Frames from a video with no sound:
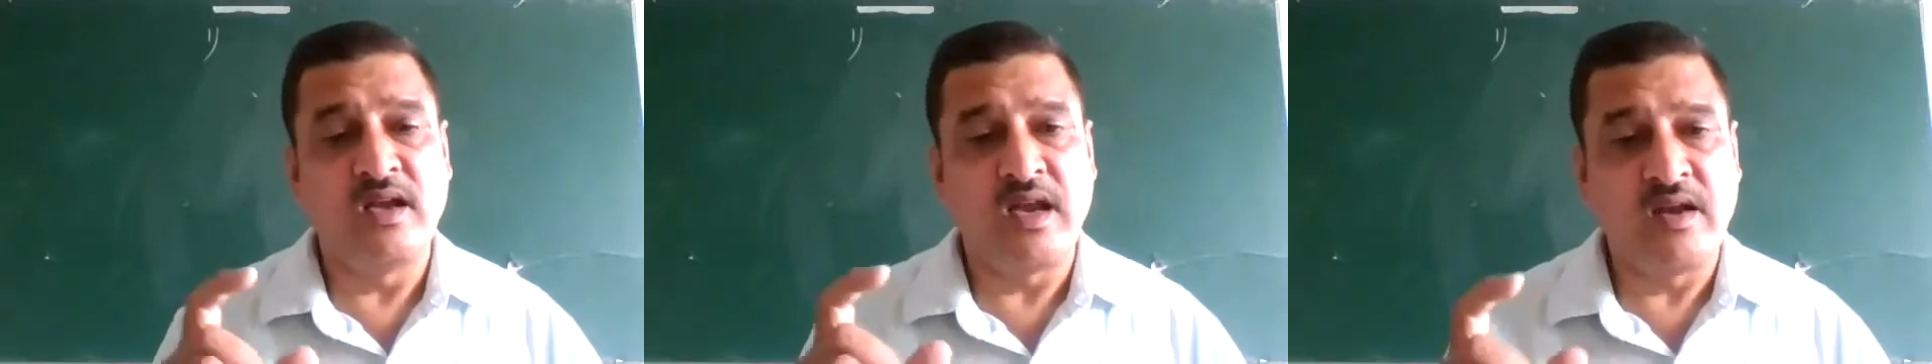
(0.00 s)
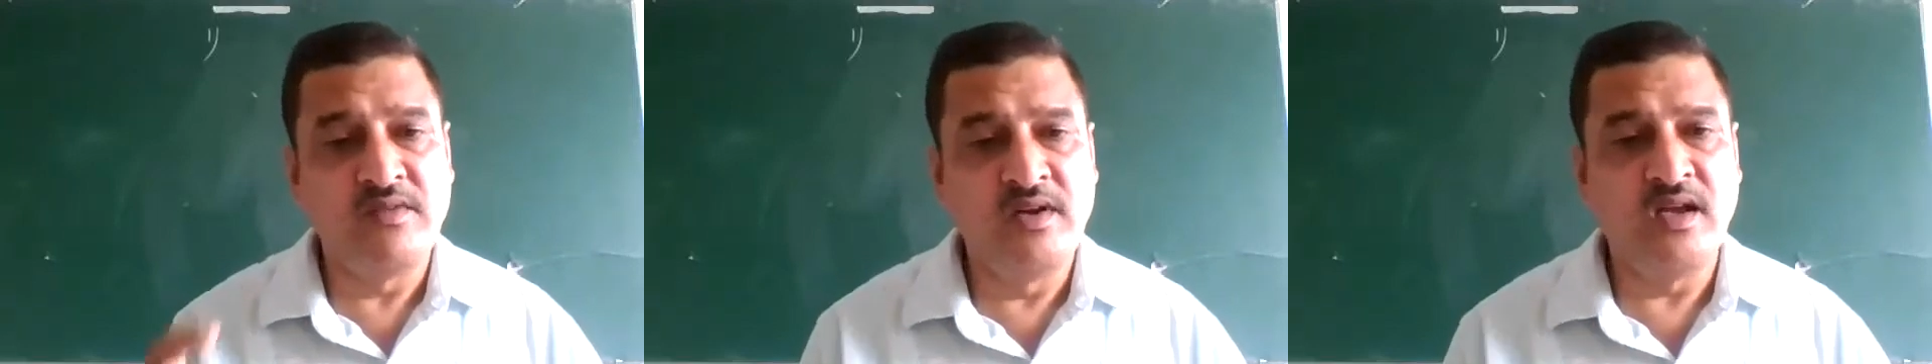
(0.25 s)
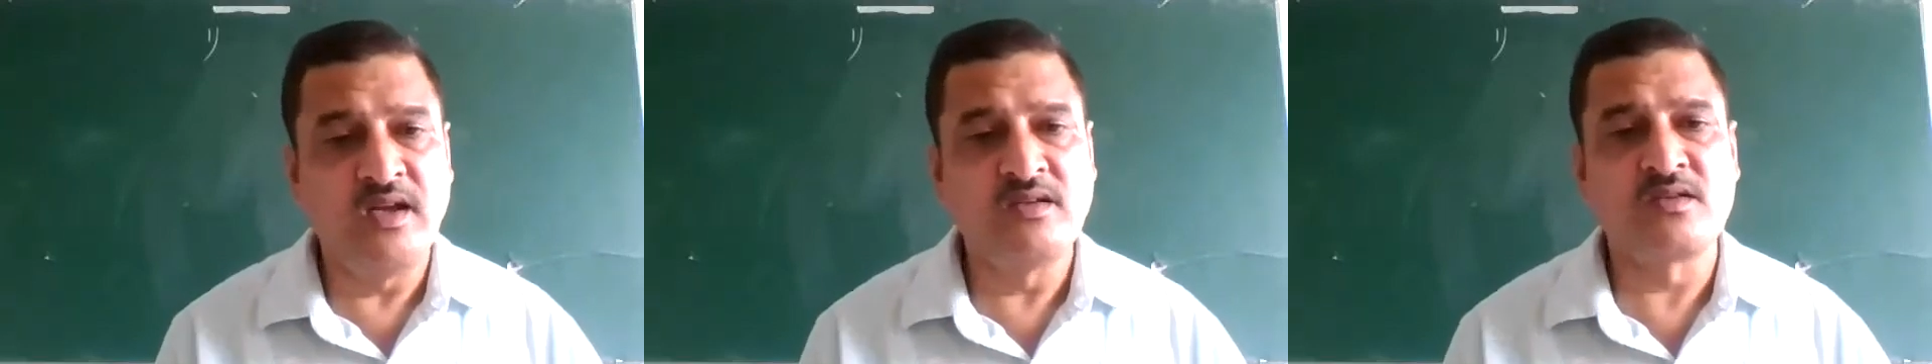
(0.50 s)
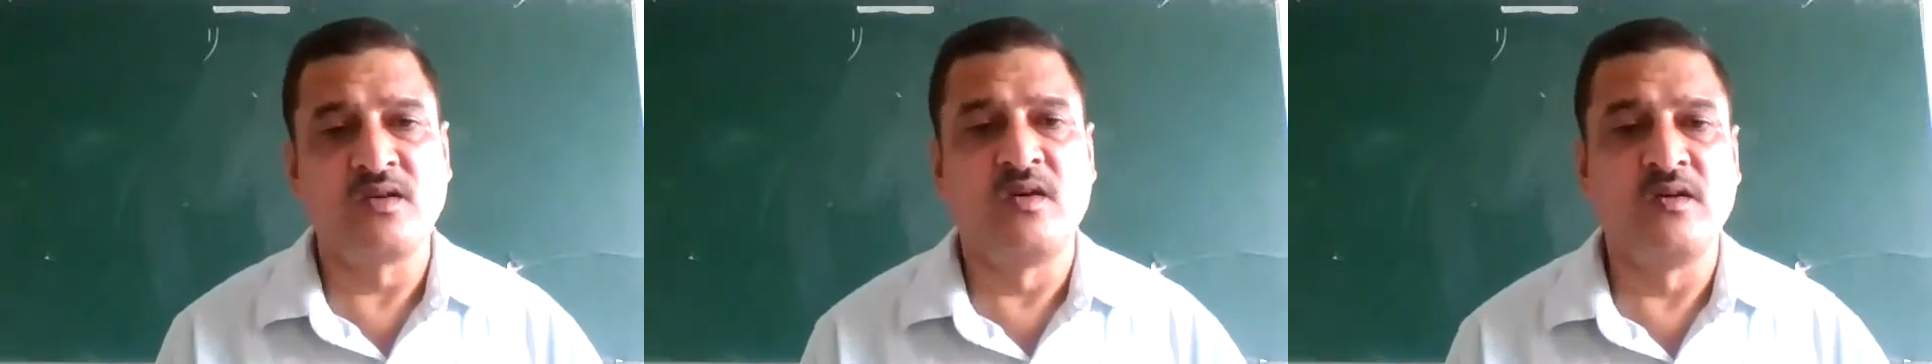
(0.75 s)

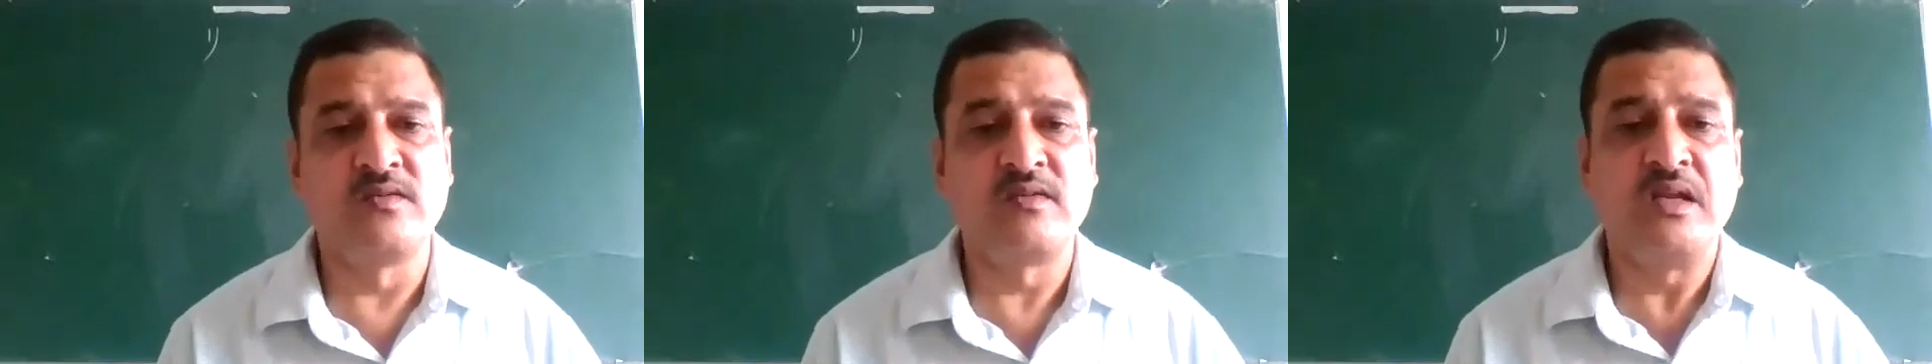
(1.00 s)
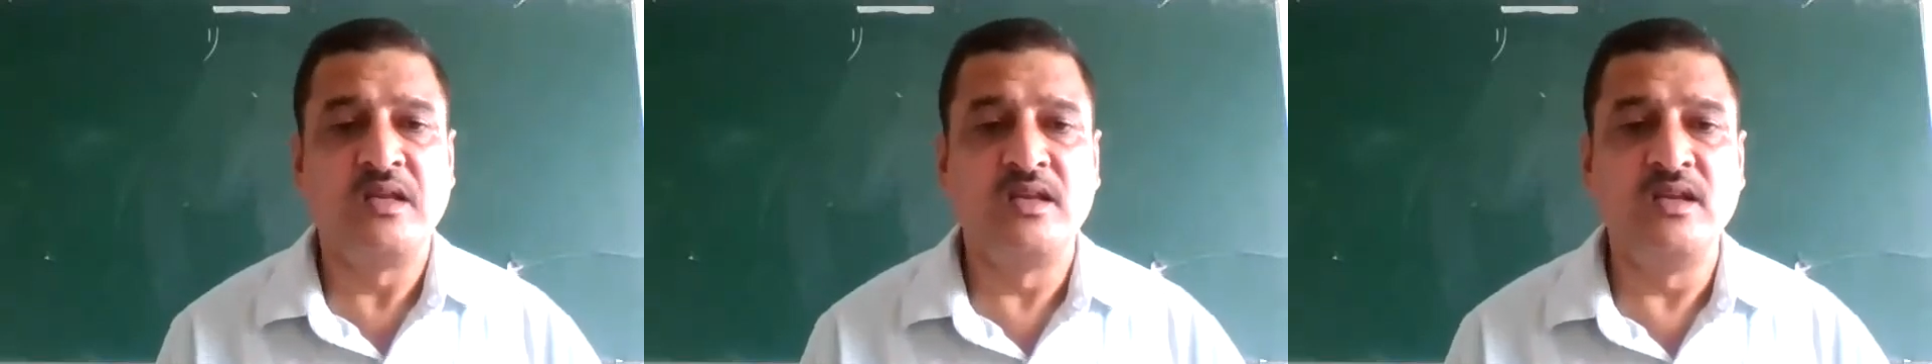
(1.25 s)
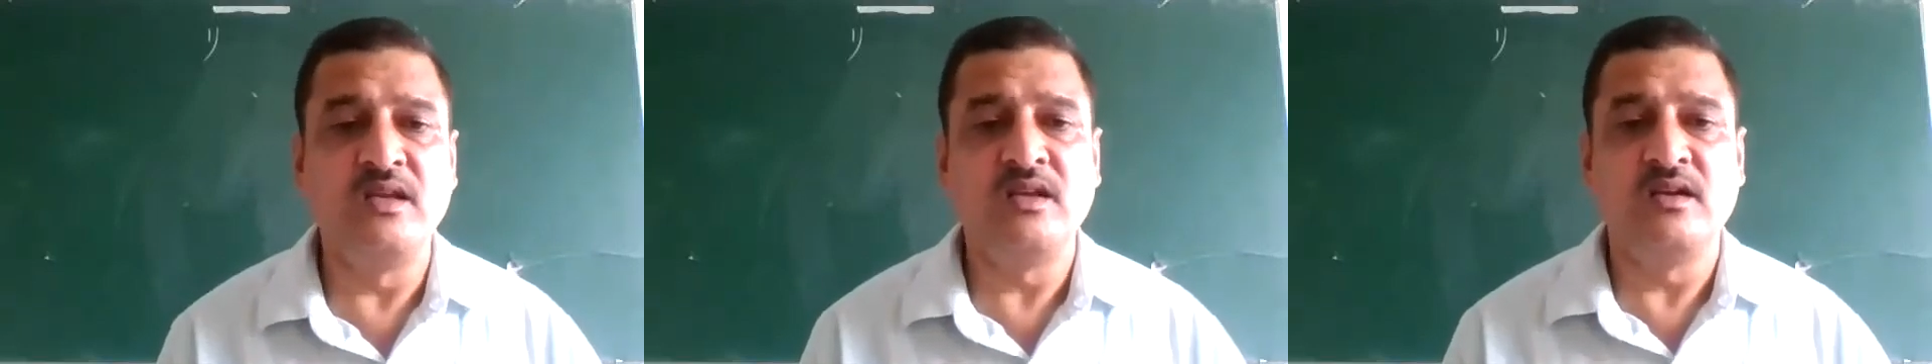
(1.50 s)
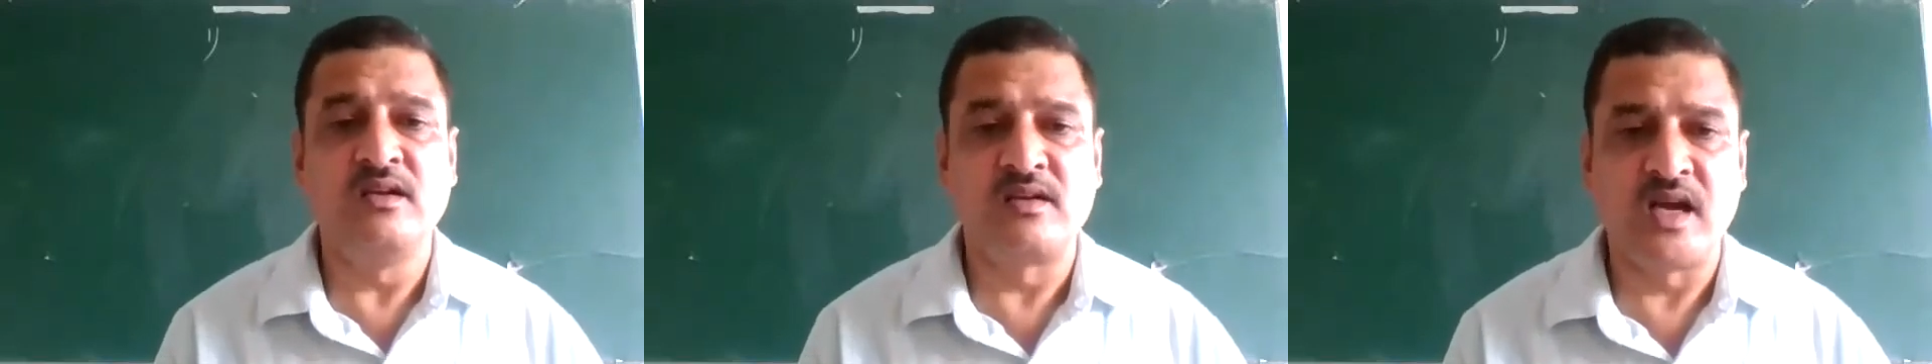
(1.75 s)
evidence of the
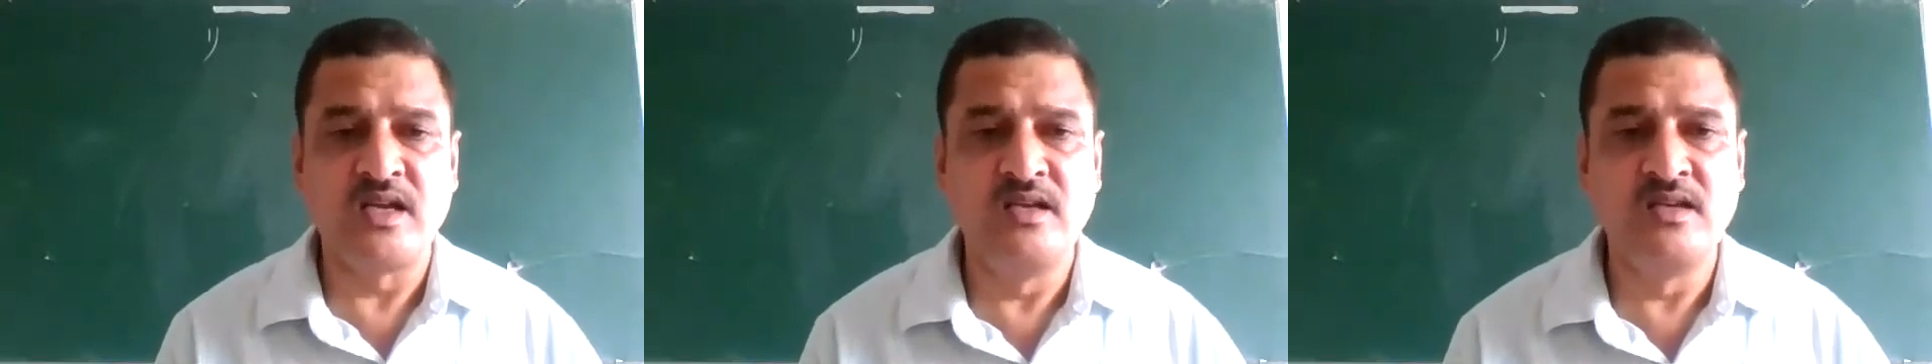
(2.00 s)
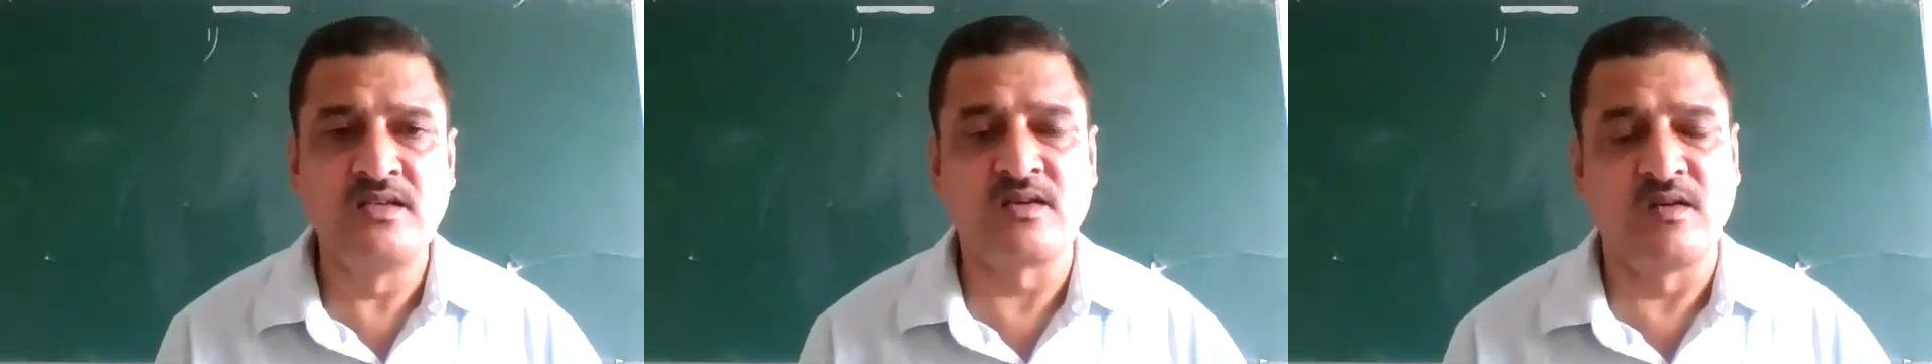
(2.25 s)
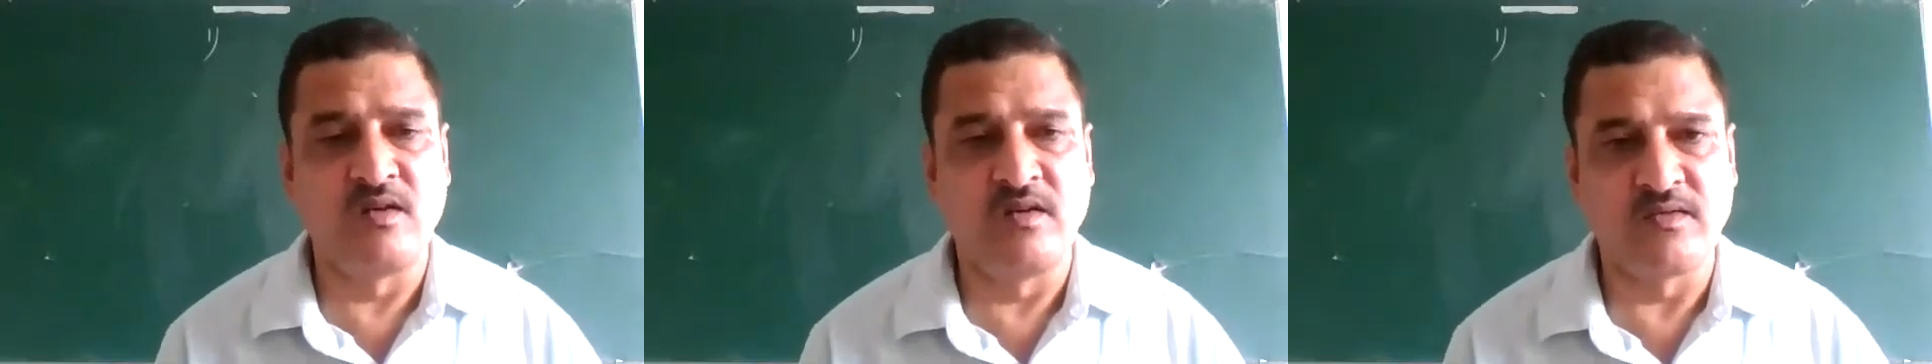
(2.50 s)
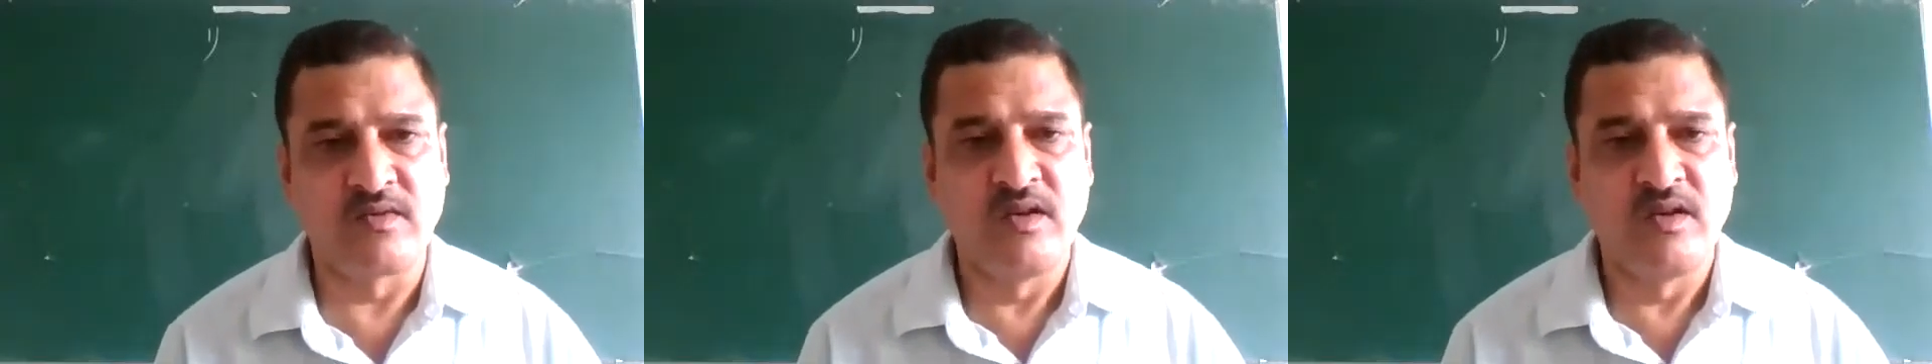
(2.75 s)
rise of